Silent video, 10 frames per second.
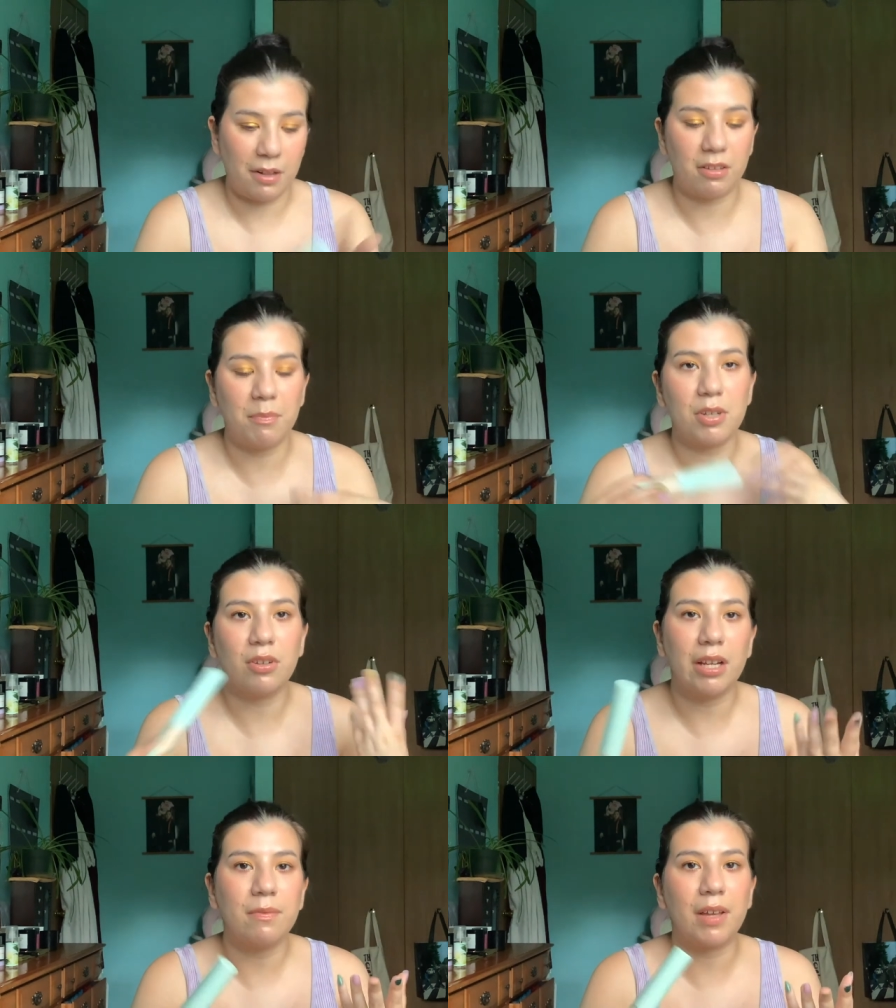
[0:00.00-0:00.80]
So I've been
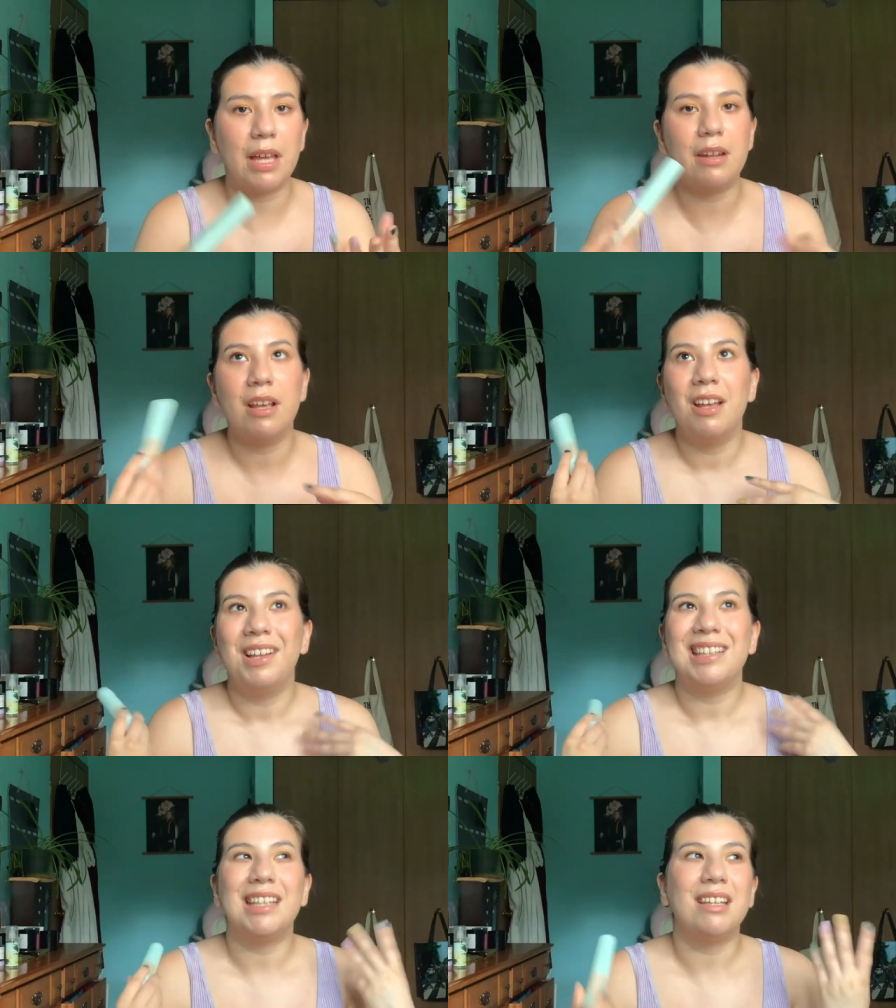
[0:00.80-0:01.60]
trying to find
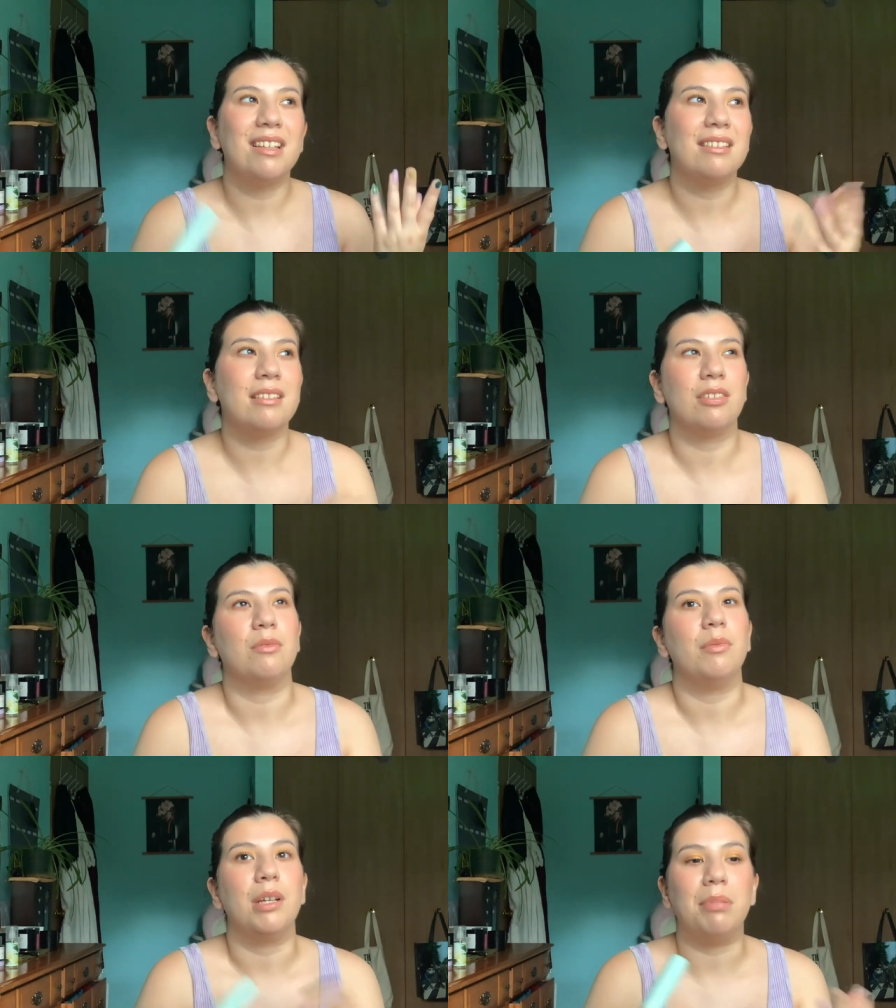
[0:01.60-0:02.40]
things to
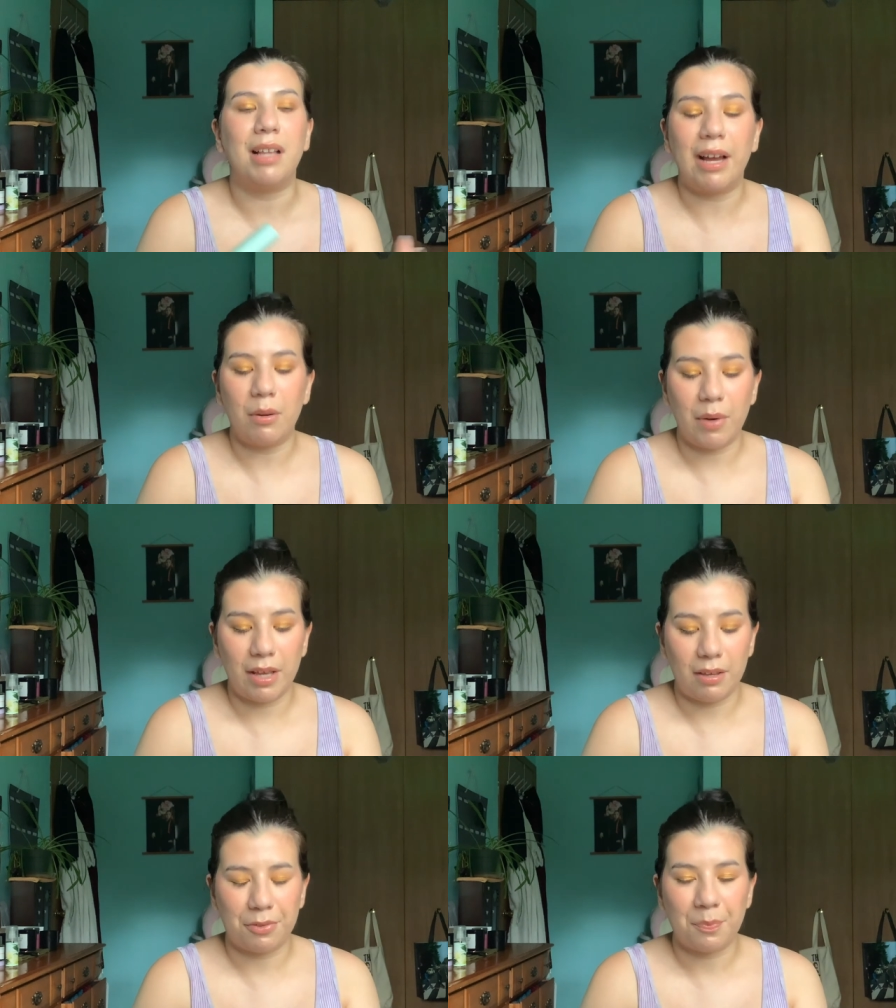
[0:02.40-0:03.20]
reapply
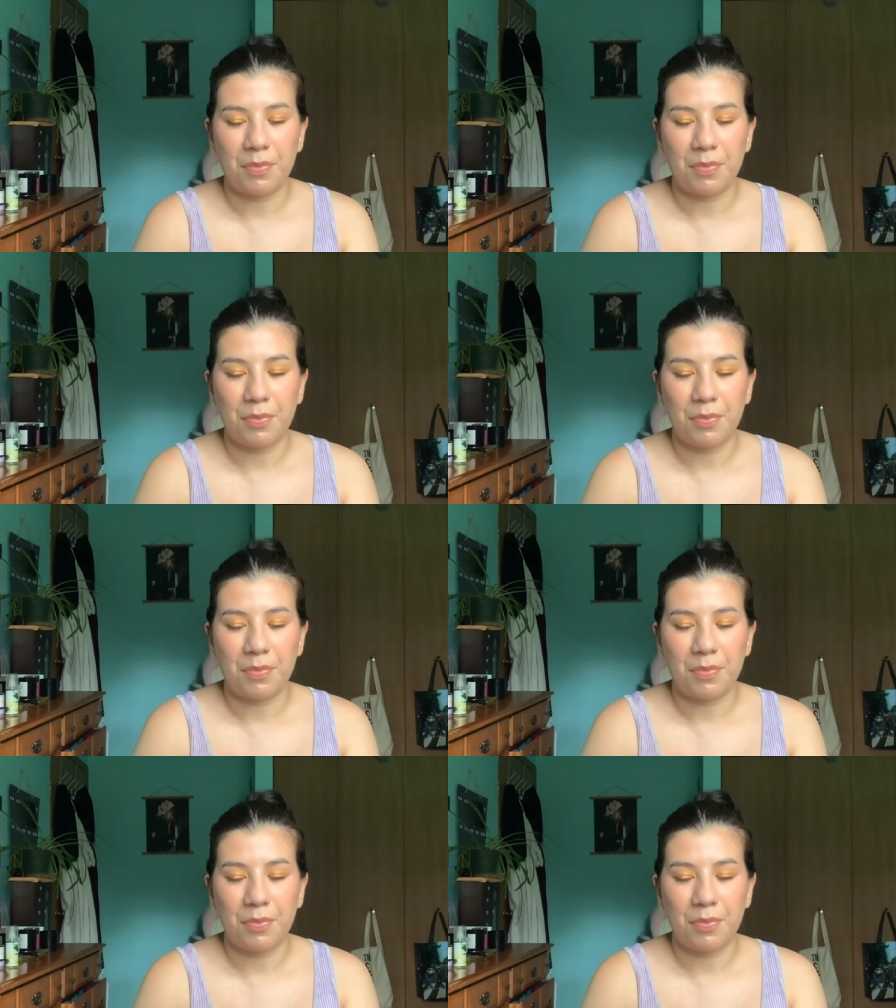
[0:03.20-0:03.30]
with.